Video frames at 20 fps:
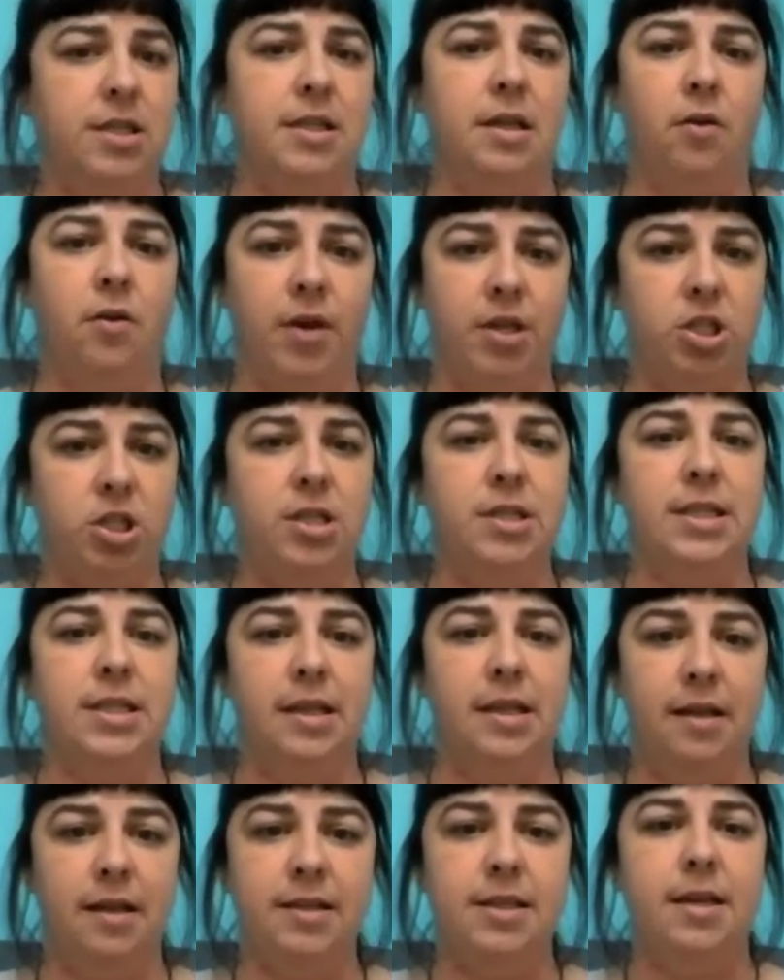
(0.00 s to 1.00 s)
questions
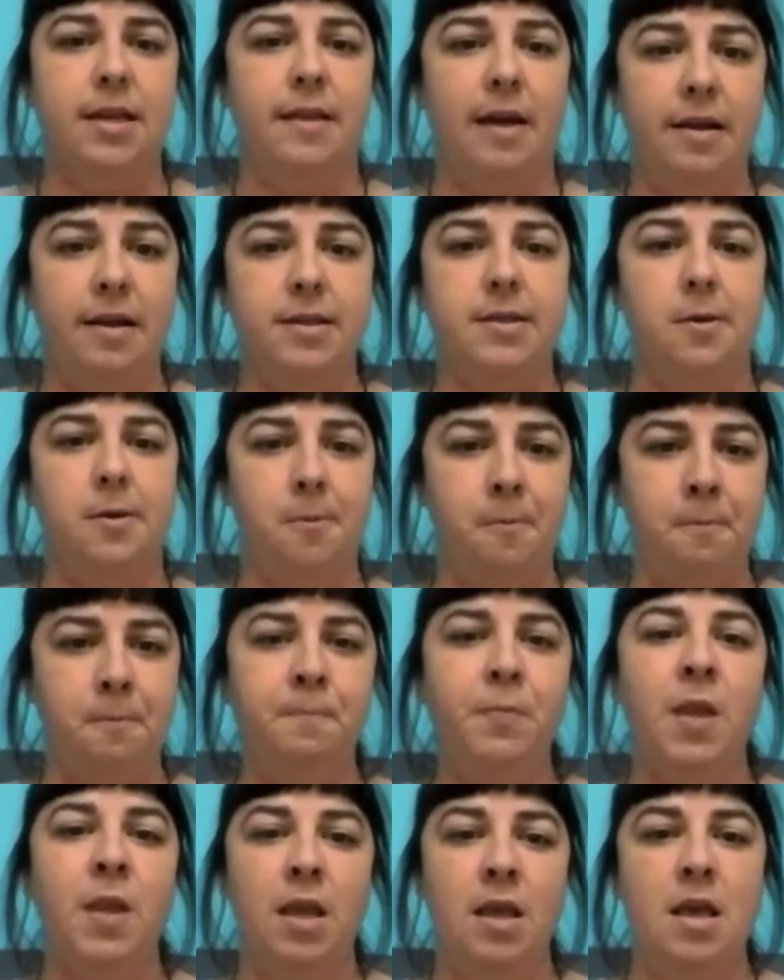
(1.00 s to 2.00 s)
and things like that. So
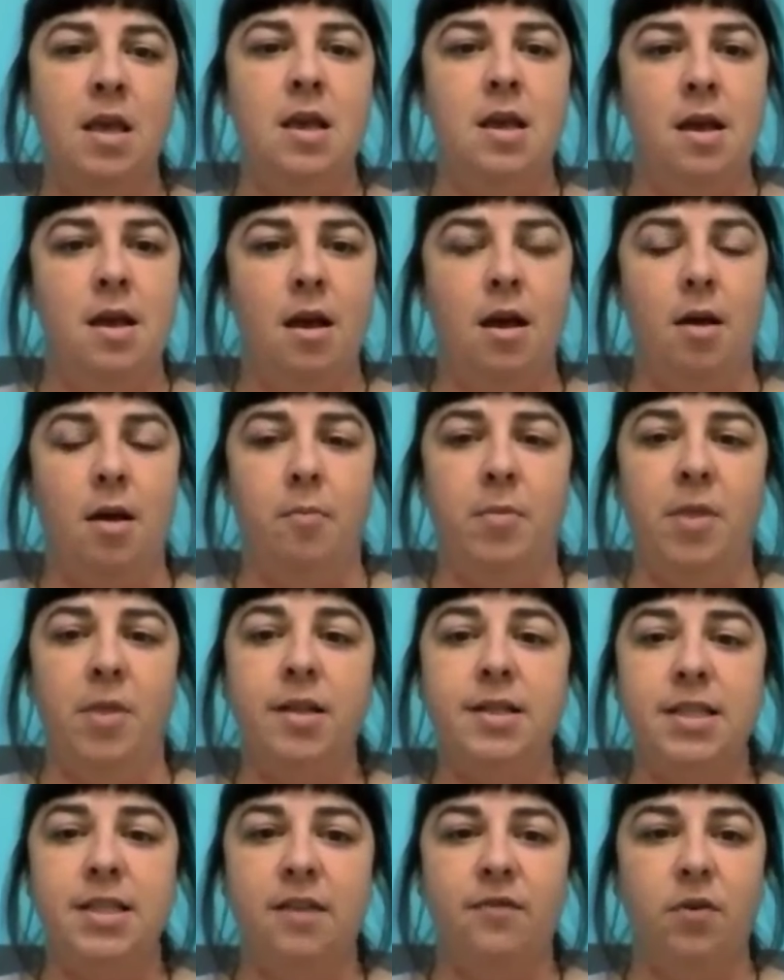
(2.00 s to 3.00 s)
um,
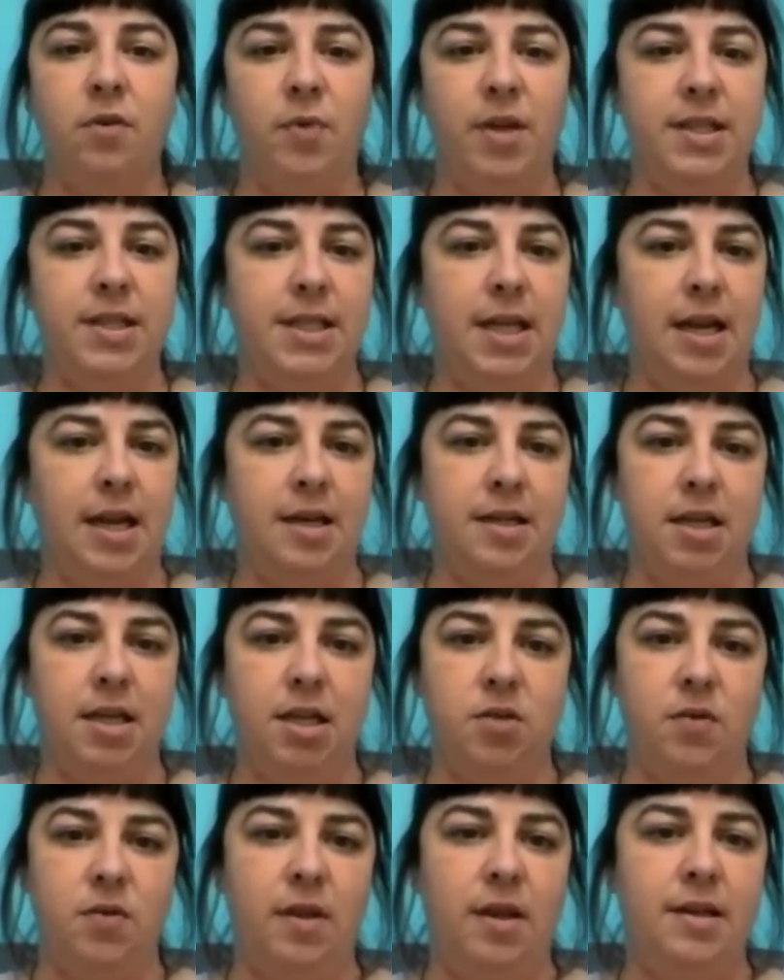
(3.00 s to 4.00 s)
lots of different ways to get in
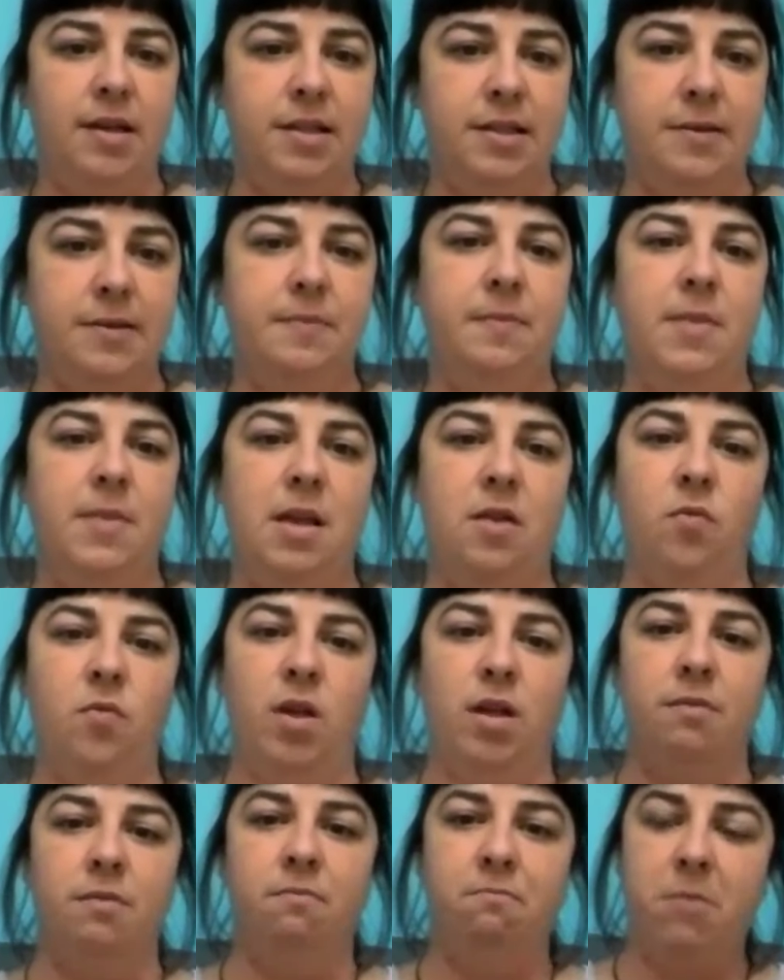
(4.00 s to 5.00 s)
touch with us, and
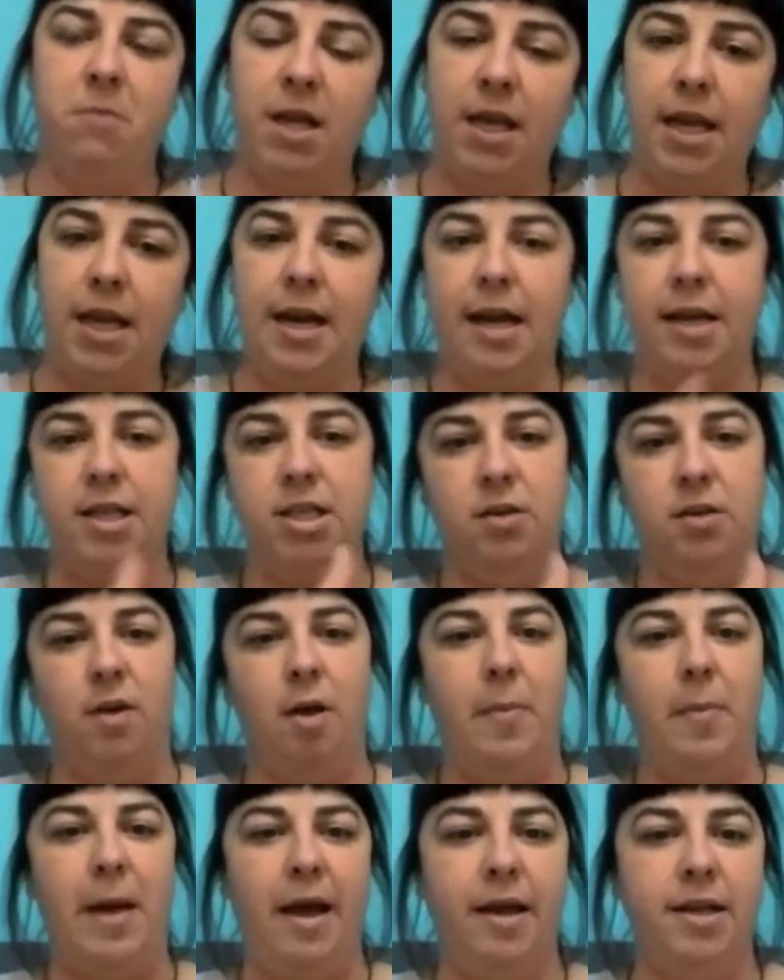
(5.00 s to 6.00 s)
we'll connect you
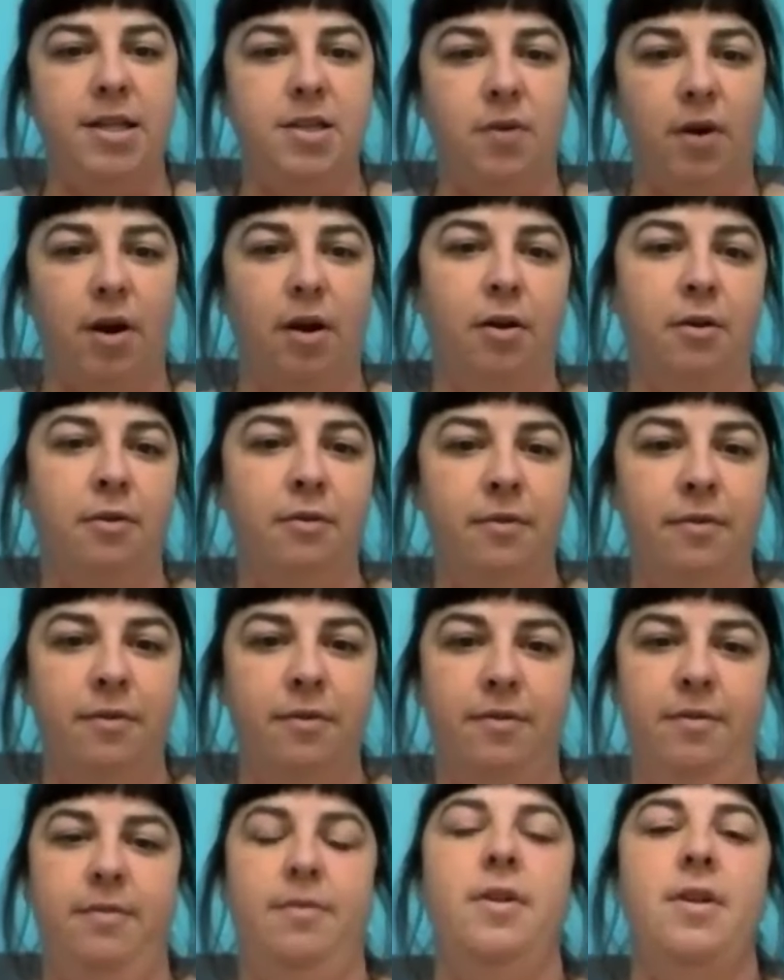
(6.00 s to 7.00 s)
all back to our
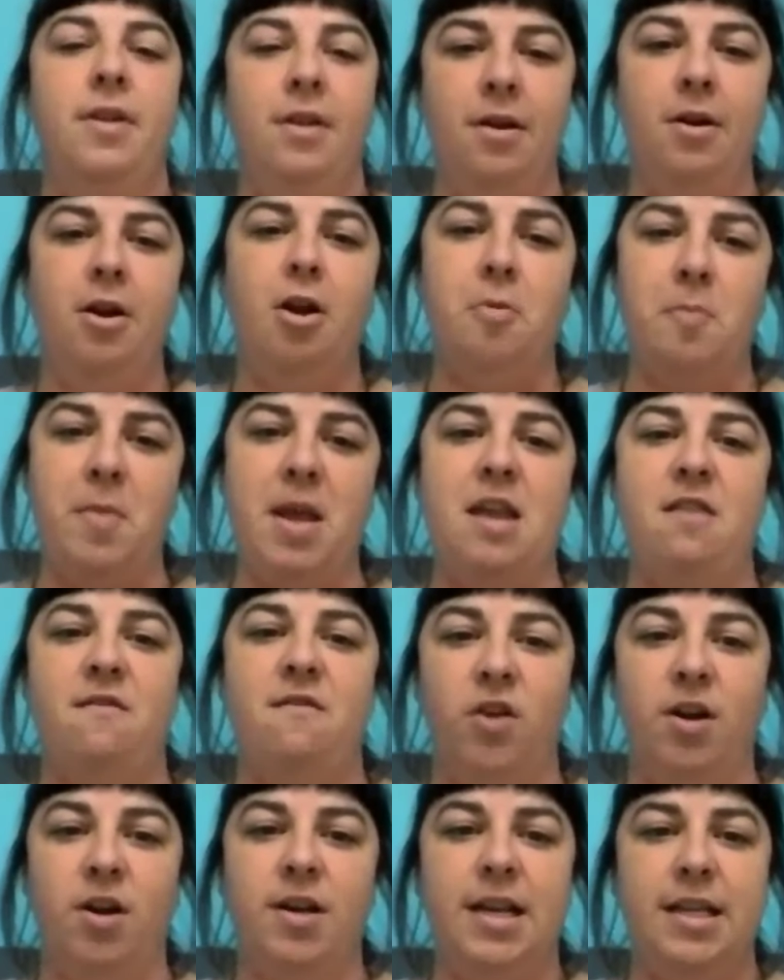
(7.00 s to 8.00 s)
our main
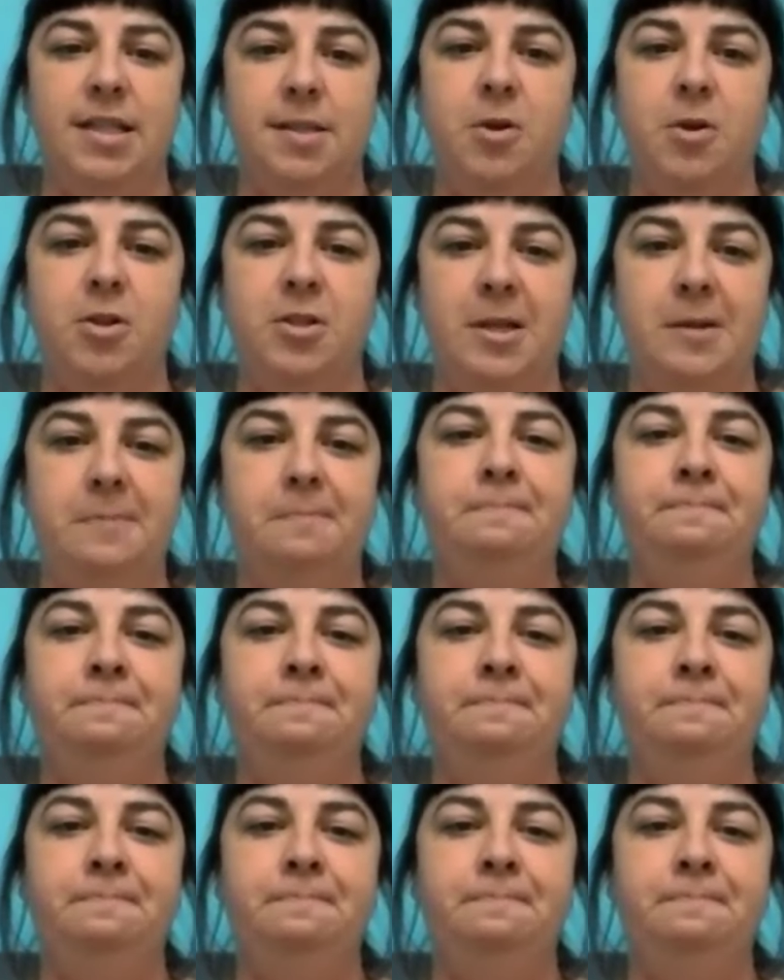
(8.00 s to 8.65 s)
front desk person.